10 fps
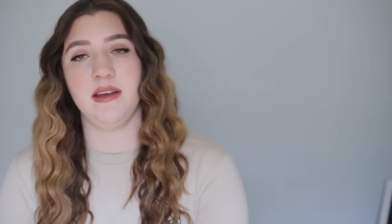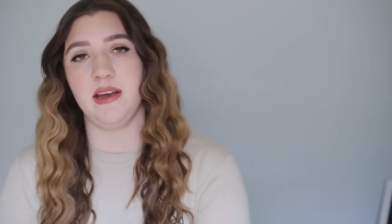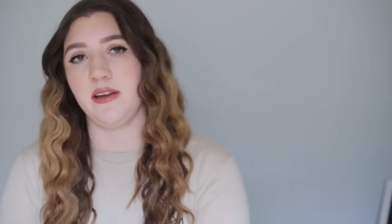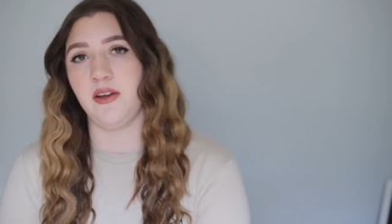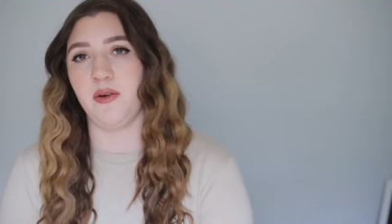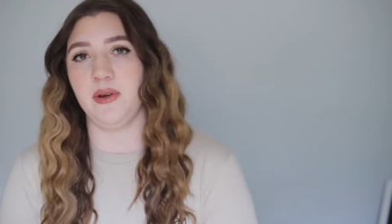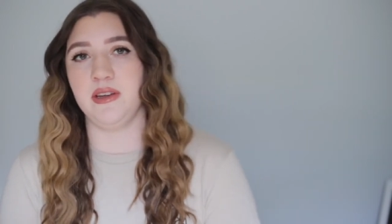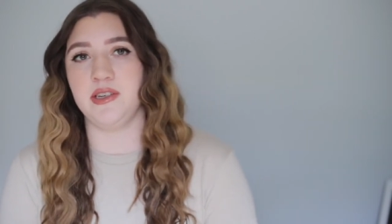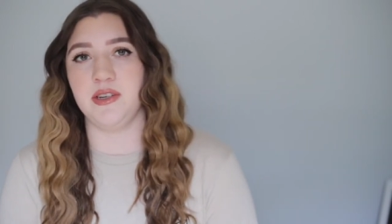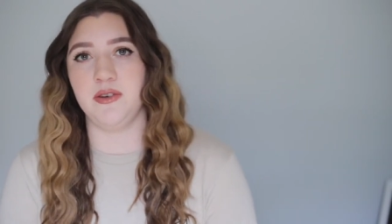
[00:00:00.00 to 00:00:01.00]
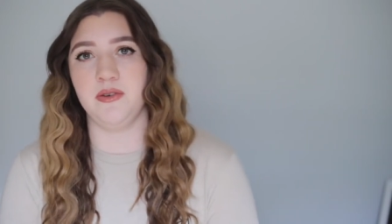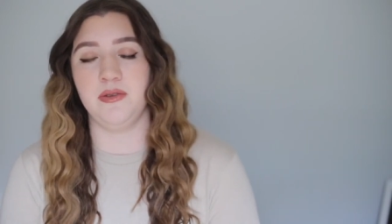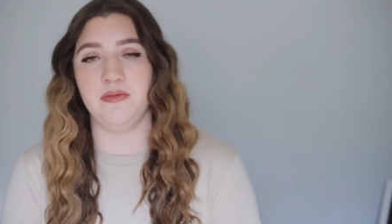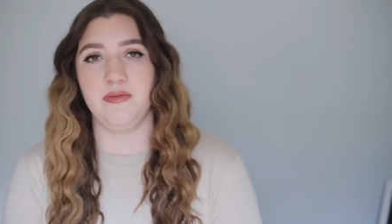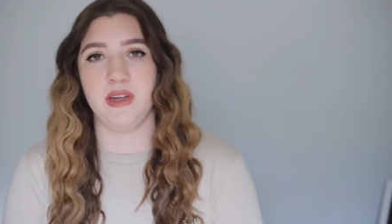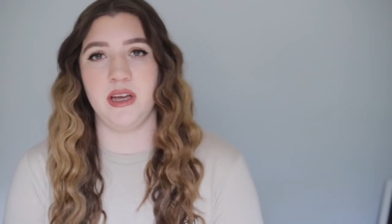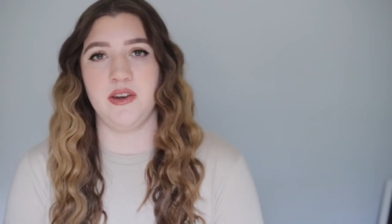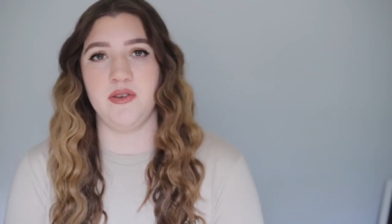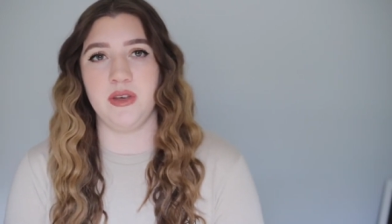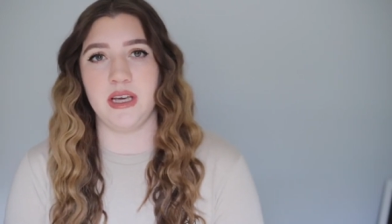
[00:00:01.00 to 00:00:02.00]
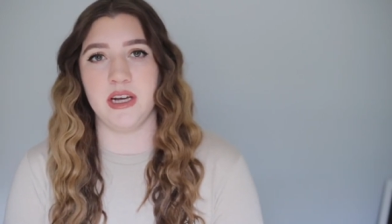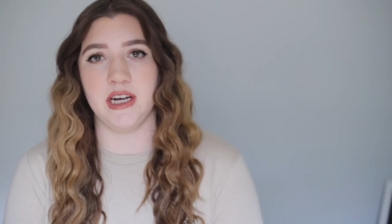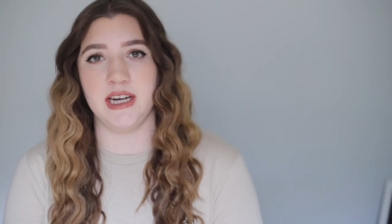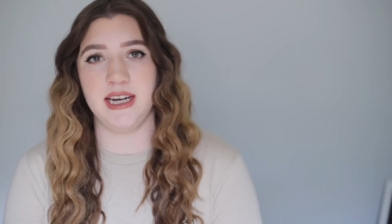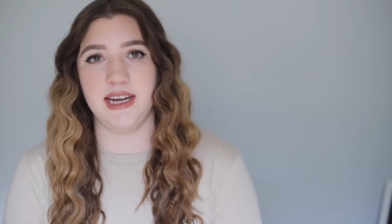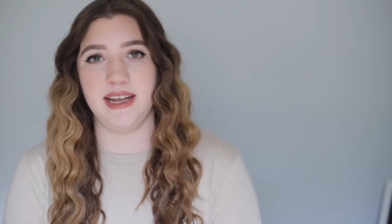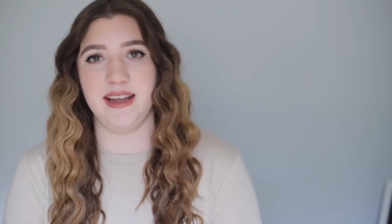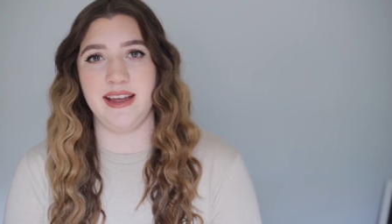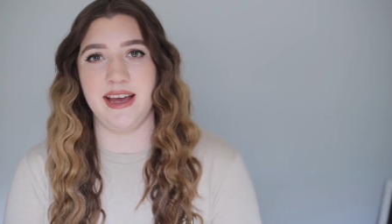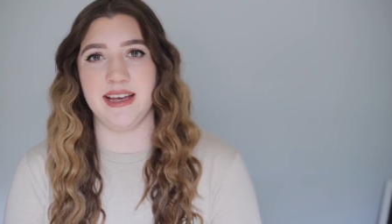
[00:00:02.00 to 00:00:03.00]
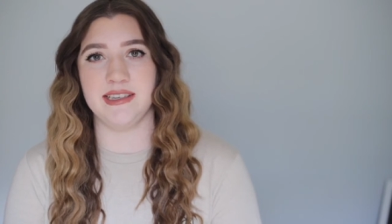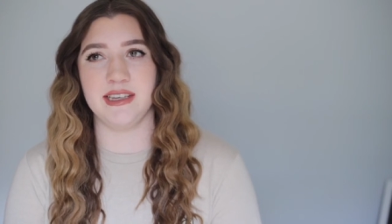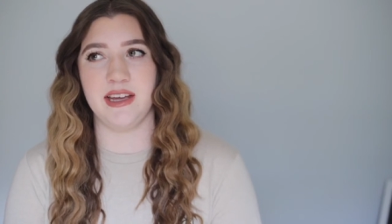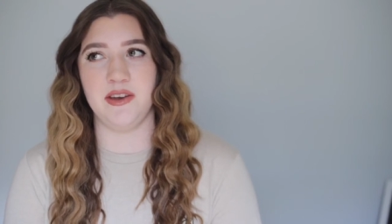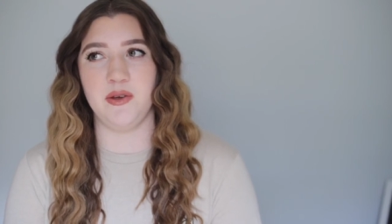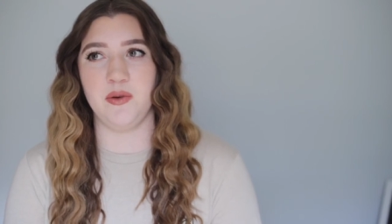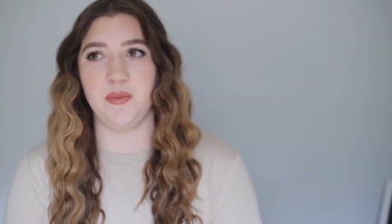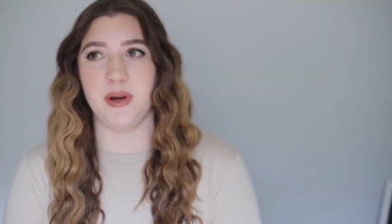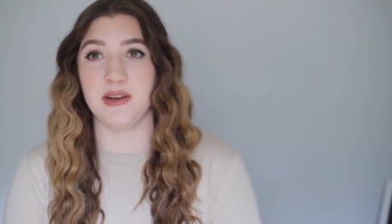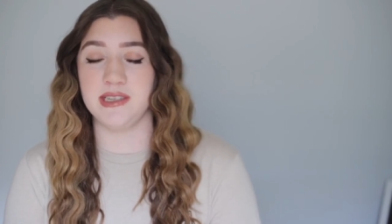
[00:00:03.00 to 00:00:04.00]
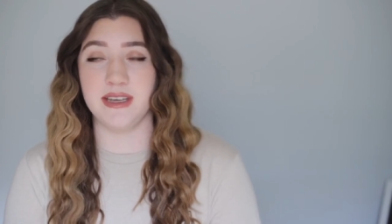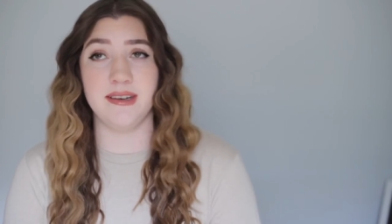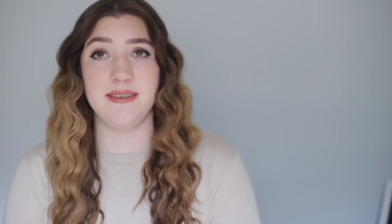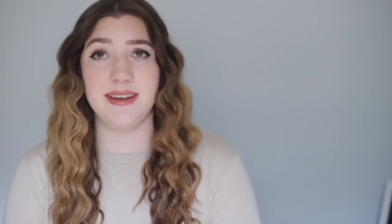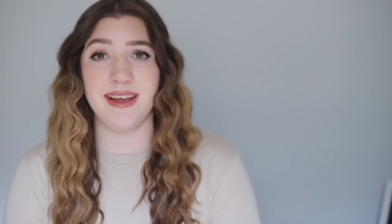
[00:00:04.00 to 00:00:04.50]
and go into a new year as a new person.